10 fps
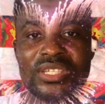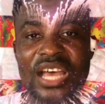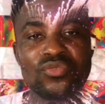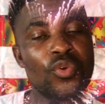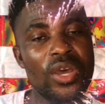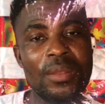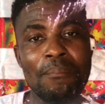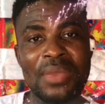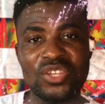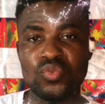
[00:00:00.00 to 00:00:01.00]
That's one of the
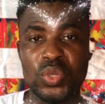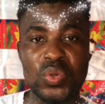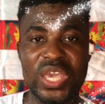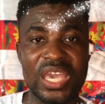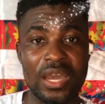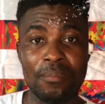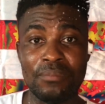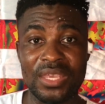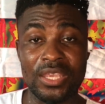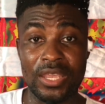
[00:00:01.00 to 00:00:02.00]
best way you can help
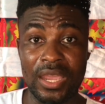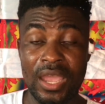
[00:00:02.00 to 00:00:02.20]
me here,